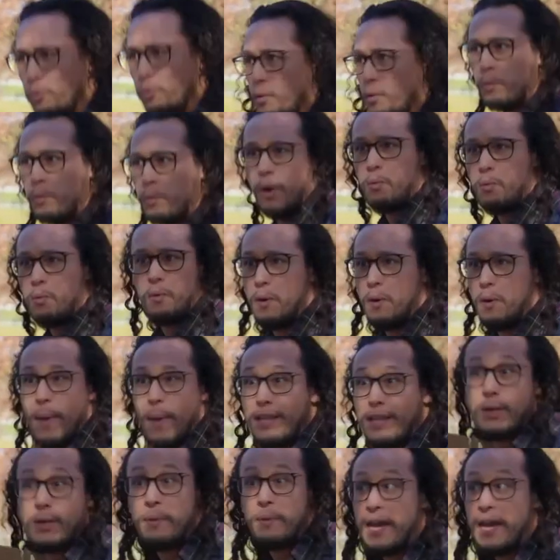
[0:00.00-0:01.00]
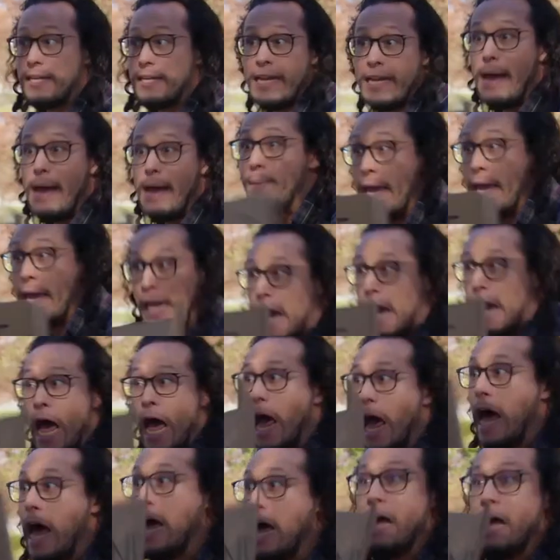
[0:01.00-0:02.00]
You, well, what about the
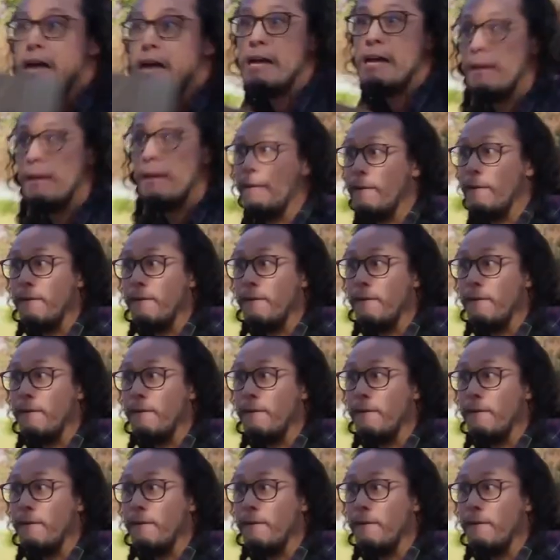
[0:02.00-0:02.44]
pandemic, huh?